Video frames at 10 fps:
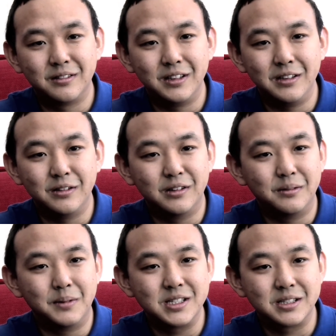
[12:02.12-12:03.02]
really know
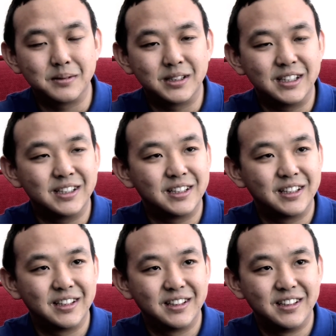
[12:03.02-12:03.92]
much about that.
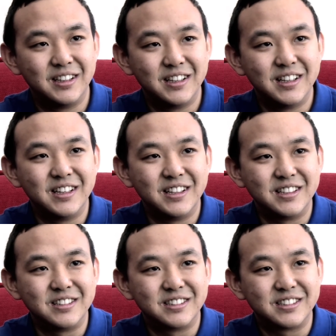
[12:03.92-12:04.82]

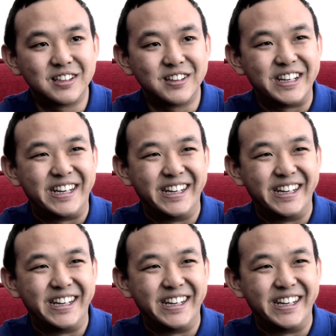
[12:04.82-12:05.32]
Sorry.